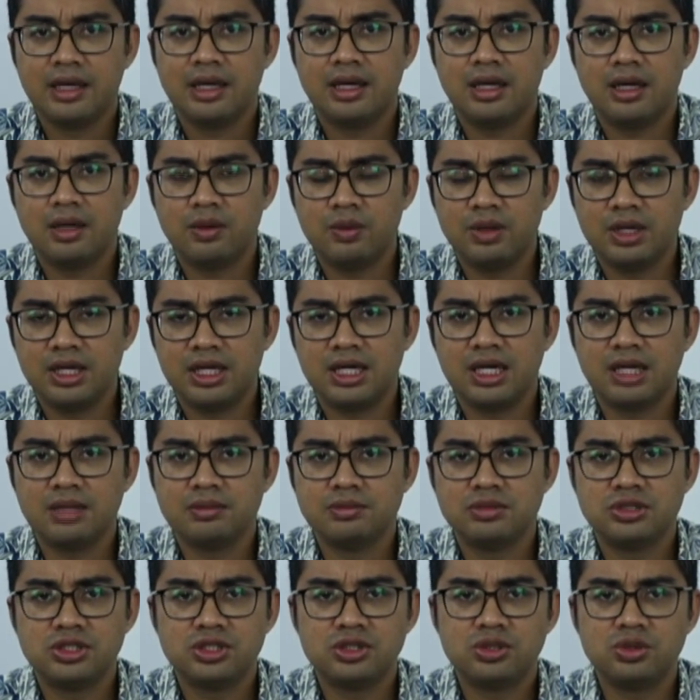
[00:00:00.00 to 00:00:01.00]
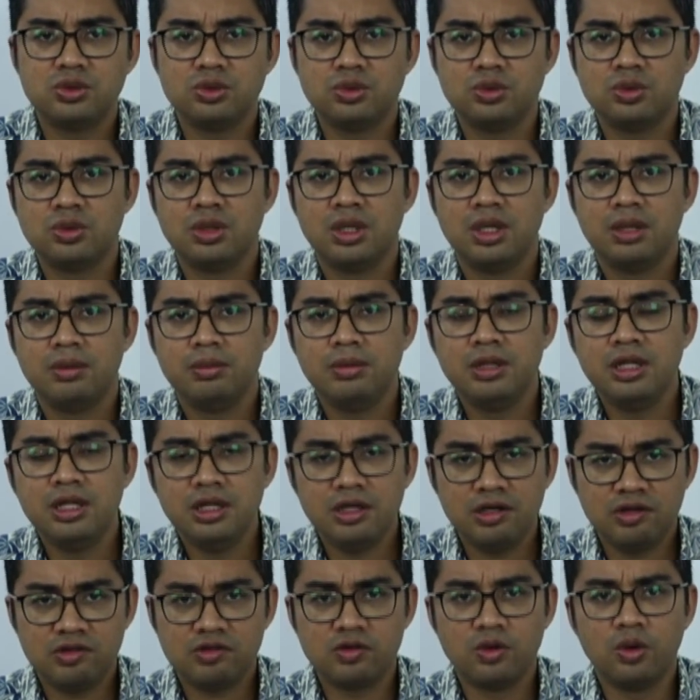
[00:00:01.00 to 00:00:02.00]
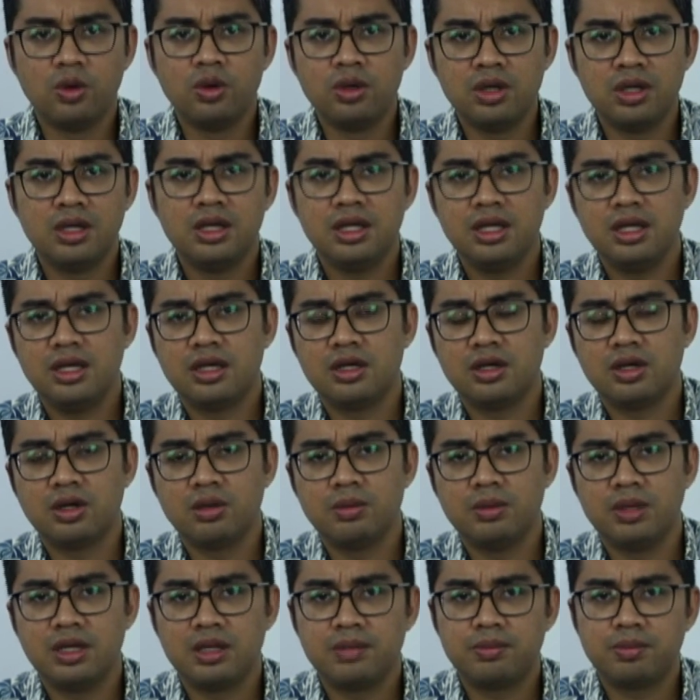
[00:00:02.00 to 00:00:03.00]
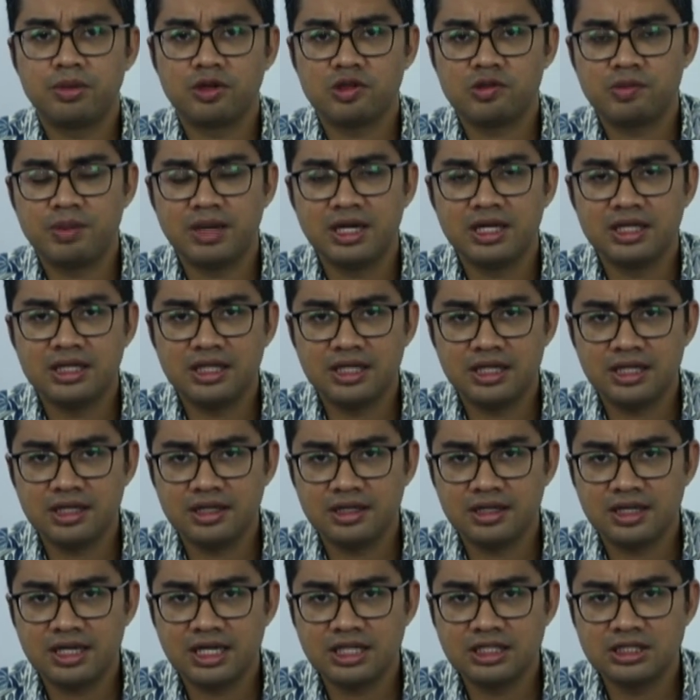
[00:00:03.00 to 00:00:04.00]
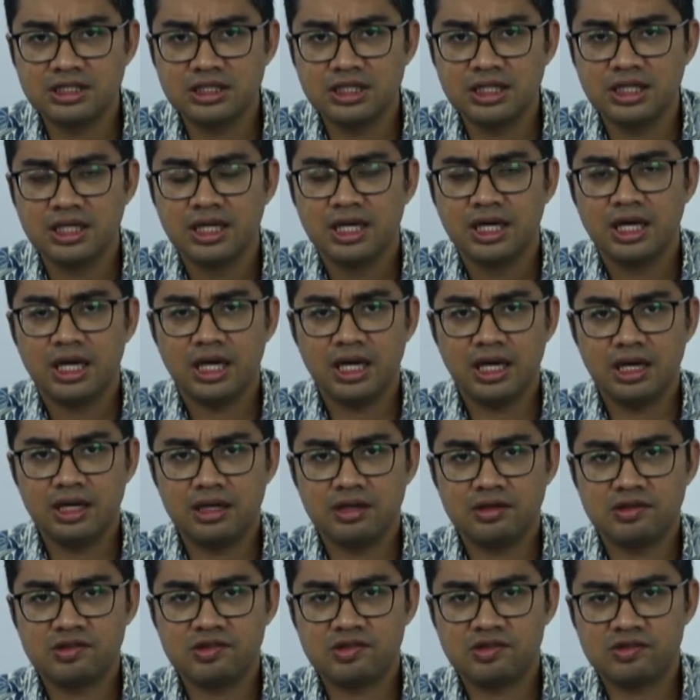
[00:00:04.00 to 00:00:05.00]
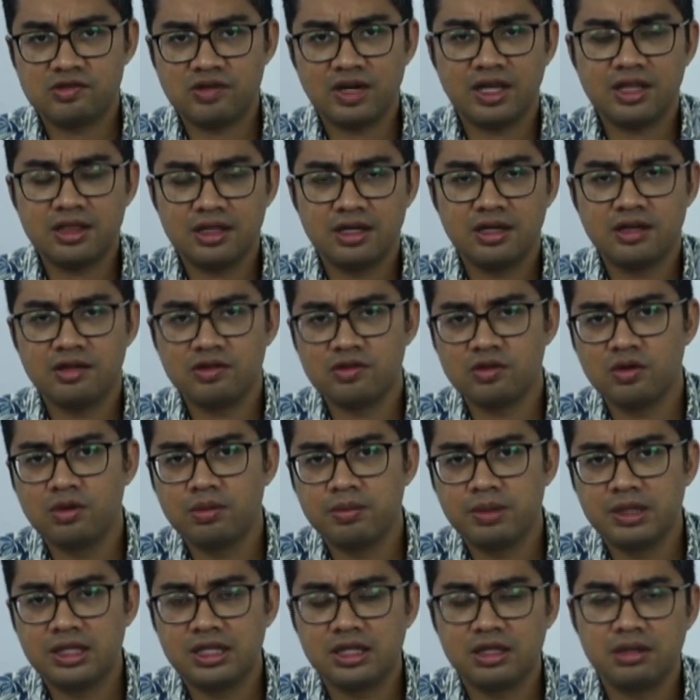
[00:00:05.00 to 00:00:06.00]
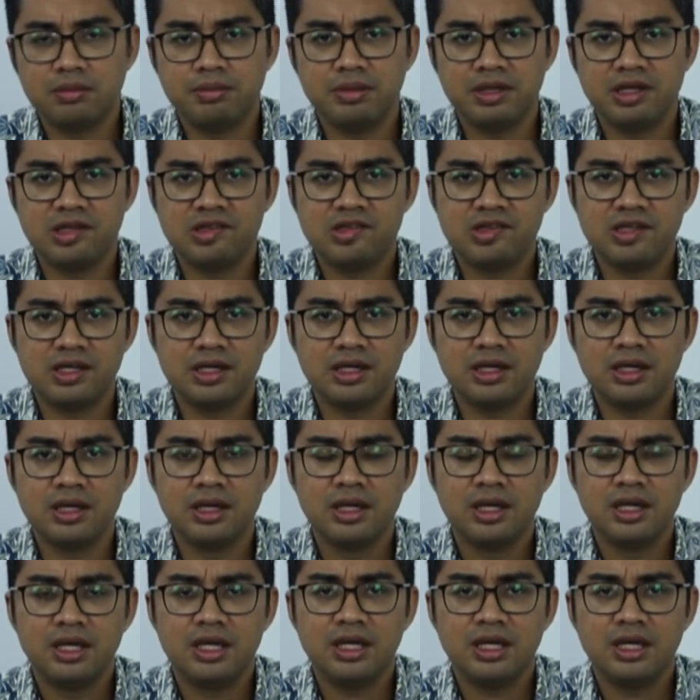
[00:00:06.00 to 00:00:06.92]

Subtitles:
when it comes to building his own economic prosperity here in the country and strengthening his own political base here